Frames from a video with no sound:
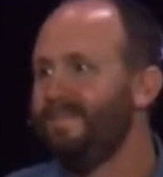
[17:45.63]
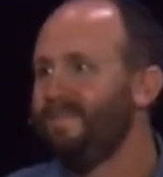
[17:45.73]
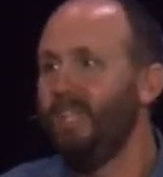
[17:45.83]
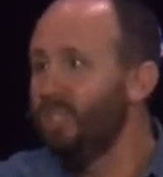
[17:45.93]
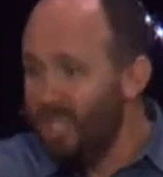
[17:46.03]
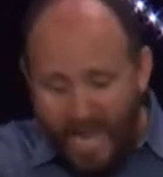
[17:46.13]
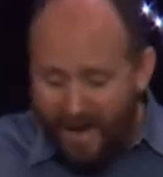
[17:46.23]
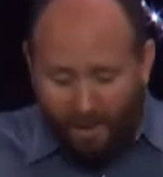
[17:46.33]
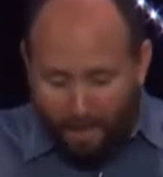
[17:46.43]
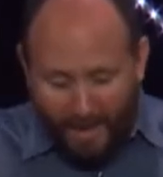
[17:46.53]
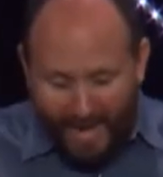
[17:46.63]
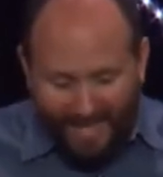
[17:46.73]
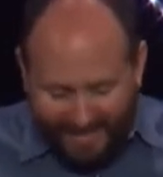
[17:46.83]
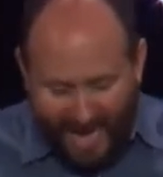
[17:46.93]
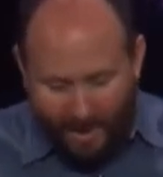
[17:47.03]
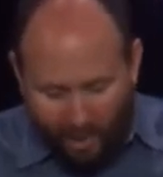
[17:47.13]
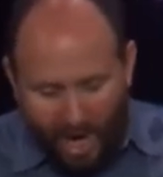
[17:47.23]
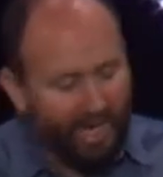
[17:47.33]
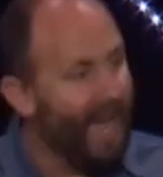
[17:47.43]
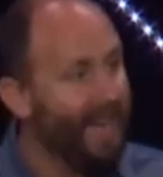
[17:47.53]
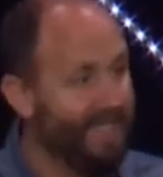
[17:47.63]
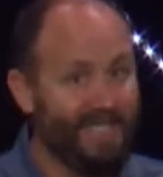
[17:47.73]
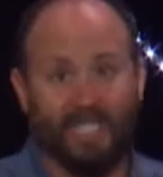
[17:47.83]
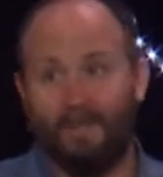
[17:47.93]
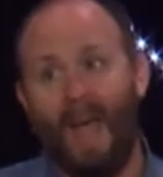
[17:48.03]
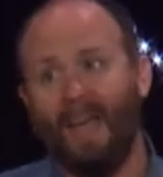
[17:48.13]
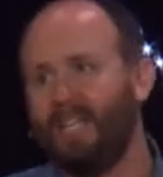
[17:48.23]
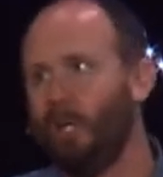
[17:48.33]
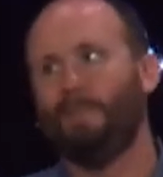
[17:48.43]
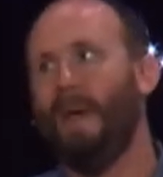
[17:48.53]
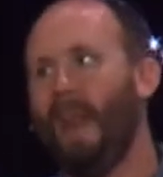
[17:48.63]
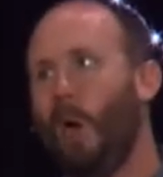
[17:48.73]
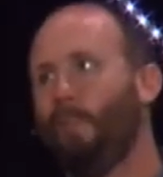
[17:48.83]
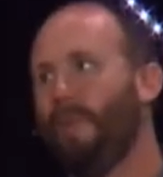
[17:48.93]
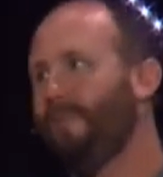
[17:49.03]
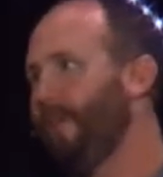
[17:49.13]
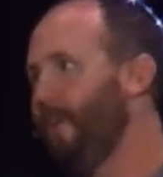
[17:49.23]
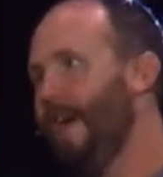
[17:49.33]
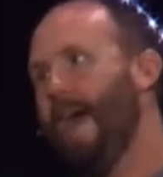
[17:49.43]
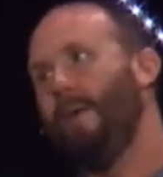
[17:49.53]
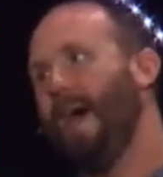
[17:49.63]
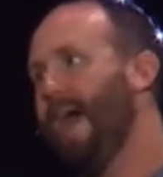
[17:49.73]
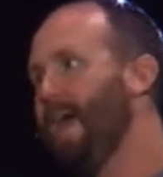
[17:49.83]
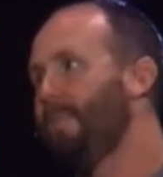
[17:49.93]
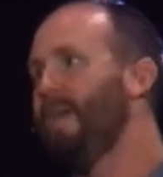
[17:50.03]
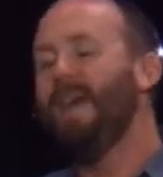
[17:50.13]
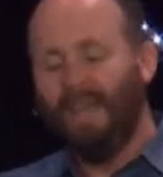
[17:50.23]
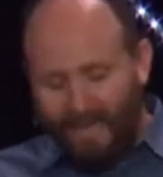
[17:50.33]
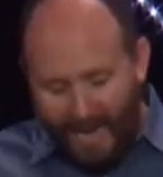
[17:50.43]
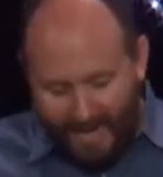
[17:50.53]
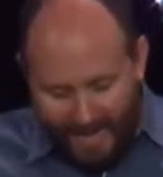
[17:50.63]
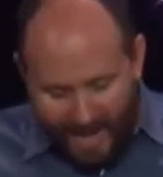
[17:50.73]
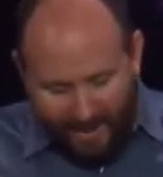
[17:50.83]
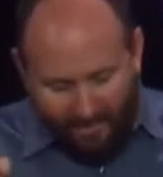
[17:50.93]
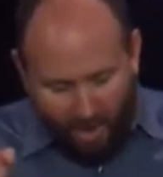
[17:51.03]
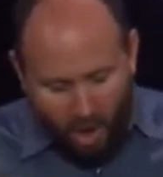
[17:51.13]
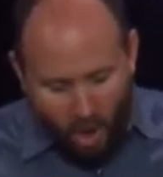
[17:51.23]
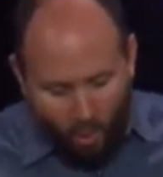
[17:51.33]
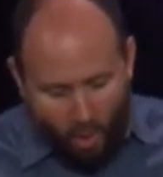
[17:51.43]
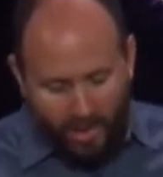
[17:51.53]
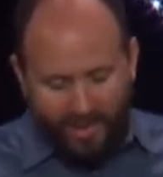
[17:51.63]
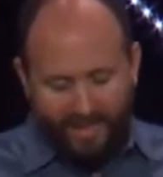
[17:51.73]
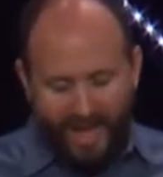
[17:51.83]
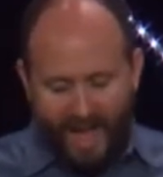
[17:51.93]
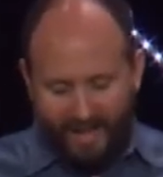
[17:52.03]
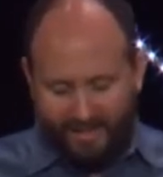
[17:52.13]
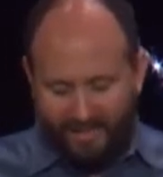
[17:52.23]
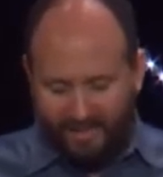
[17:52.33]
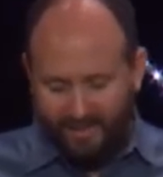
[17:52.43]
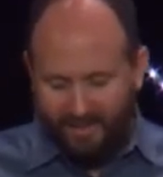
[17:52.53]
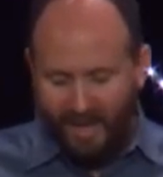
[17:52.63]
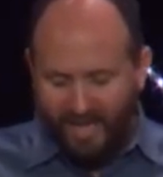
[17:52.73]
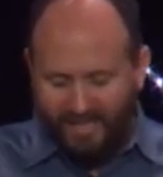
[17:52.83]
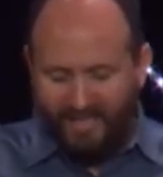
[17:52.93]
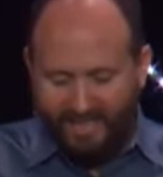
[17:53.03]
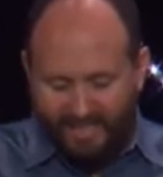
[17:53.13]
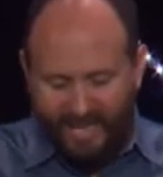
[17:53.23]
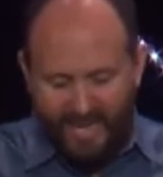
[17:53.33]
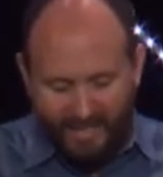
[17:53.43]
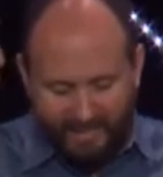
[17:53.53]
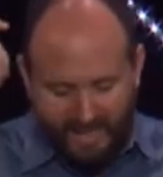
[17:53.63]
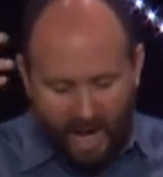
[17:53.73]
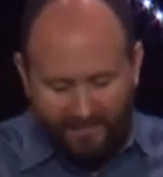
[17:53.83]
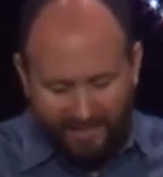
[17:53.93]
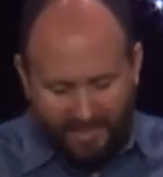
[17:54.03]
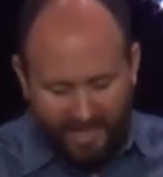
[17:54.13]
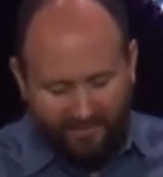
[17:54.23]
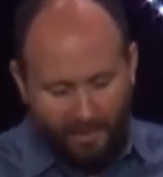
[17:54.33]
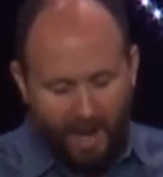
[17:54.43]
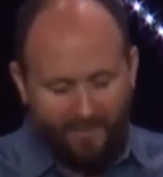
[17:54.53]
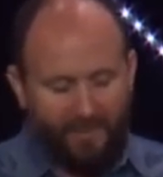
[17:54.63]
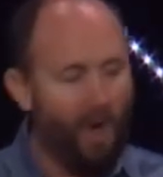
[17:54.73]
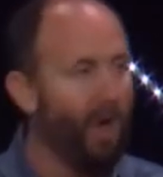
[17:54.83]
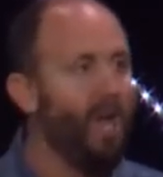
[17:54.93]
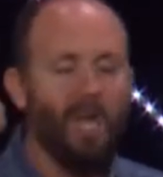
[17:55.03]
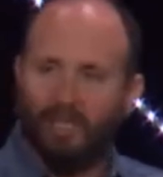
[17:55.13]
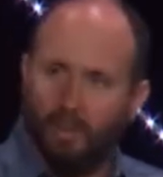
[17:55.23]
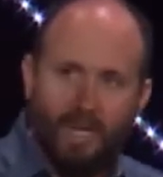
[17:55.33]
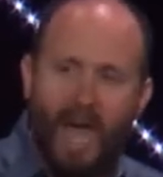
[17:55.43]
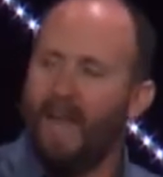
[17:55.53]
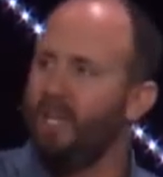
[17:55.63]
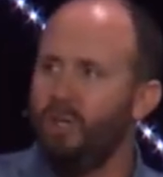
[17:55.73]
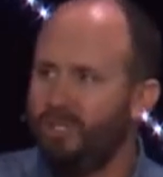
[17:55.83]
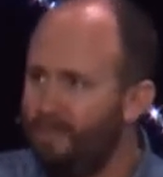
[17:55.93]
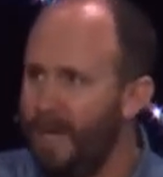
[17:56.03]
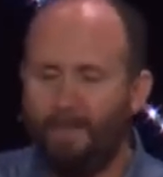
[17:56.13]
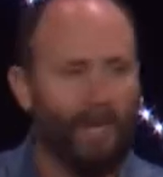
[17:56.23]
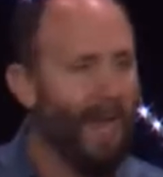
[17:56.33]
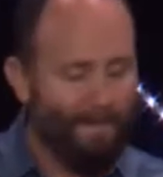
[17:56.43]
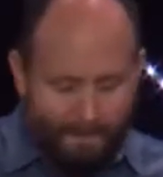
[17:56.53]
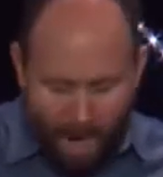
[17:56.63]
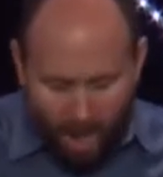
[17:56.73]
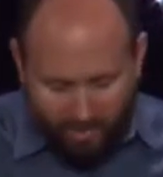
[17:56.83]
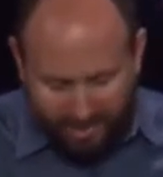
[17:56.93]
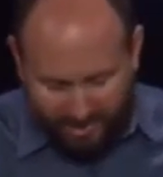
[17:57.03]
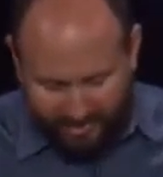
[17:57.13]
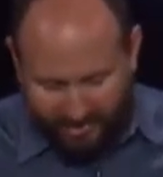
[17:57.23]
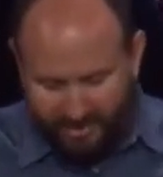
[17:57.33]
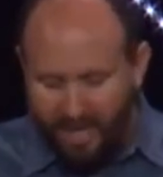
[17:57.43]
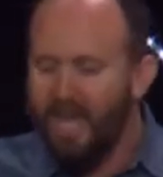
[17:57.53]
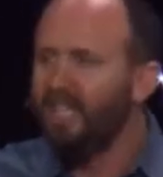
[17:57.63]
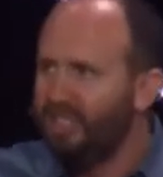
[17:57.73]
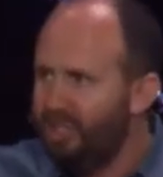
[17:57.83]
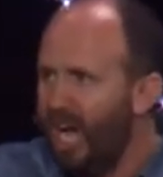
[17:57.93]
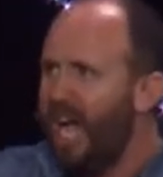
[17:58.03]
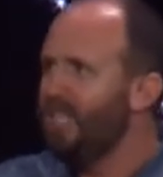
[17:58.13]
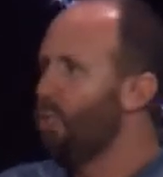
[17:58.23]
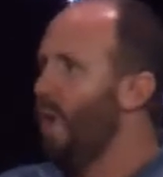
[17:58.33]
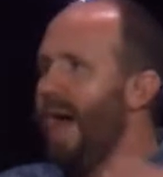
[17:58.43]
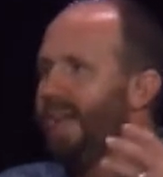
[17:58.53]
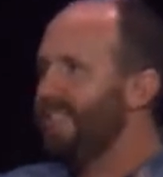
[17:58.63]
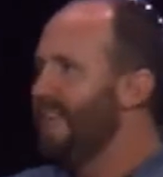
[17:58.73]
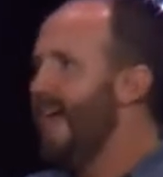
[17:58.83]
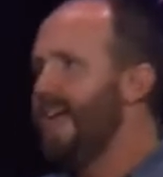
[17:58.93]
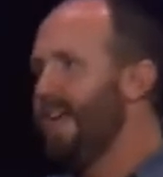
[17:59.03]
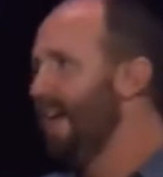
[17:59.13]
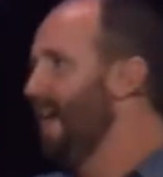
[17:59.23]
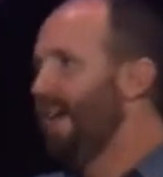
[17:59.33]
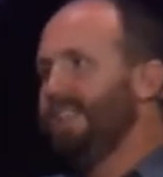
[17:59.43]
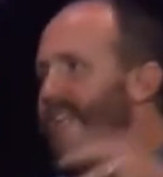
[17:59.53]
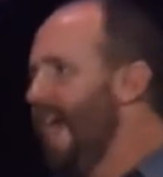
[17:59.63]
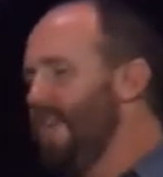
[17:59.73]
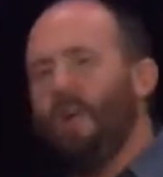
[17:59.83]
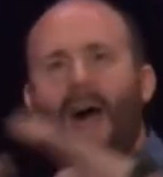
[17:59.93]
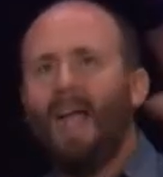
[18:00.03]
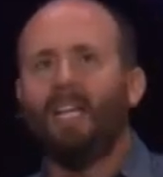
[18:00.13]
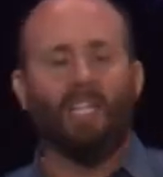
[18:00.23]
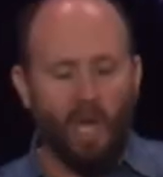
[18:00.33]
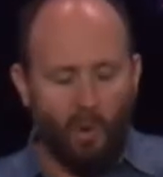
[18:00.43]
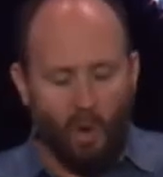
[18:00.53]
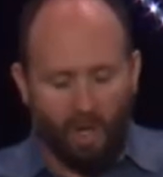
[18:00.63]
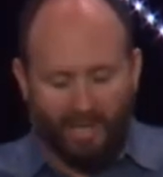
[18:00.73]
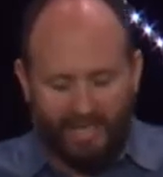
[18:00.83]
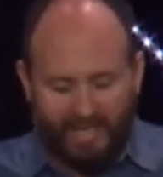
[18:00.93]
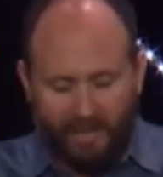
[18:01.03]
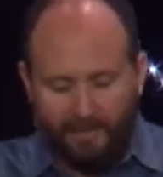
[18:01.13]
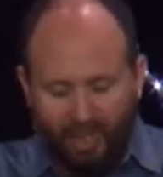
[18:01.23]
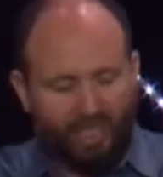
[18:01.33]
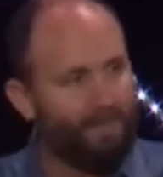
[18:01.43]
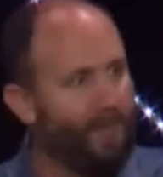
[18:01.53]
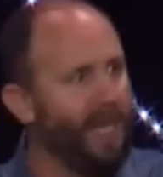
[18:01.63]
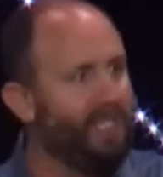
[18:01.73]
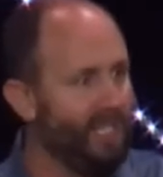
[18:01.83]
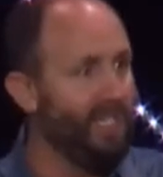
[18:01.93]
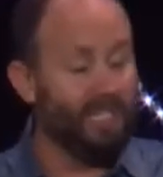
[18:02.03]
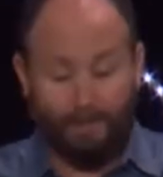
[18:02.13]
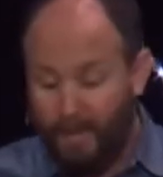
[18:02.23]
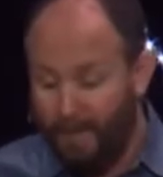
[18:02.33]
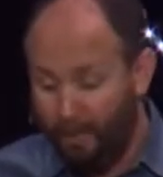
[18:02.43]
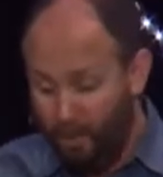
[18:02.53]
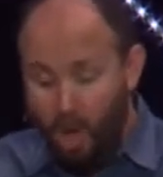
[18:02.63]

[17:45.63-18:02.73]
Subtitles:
There's never been a time when our God sits back and goes, man, I hope they figure out how I am. God never wanted that, us to see and sit off and see from how far. So God used people like Moses, Joshua, Isaiah, Daniel. I could go on listing them to speak to his people.